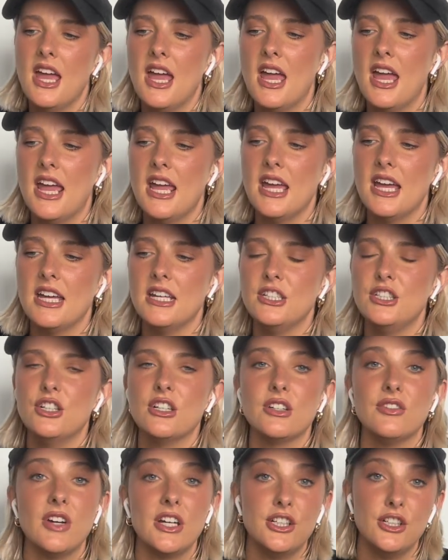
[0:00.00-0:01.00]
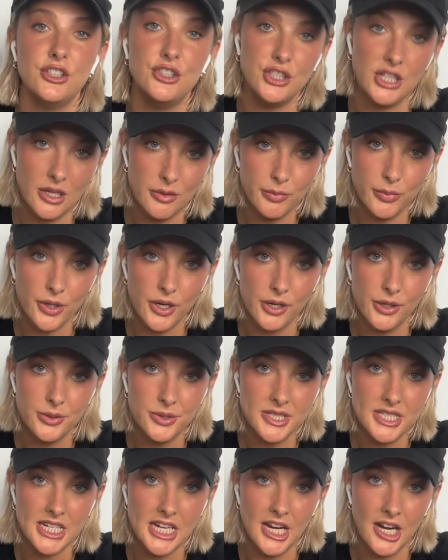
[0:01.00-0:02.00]
And you're gonna find your gym
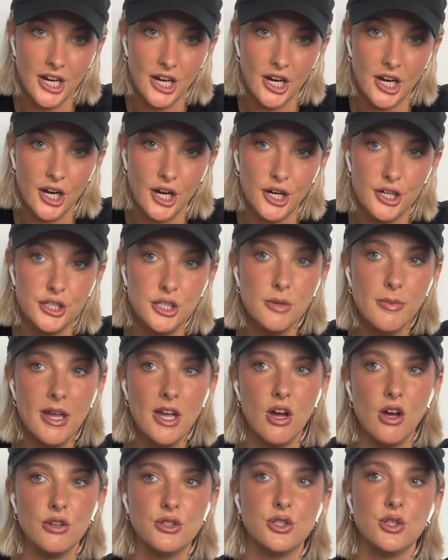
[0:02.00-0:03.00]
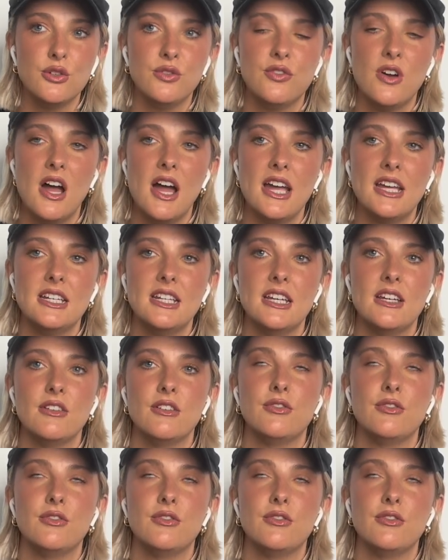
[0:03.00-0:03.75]
bros here. You may also find,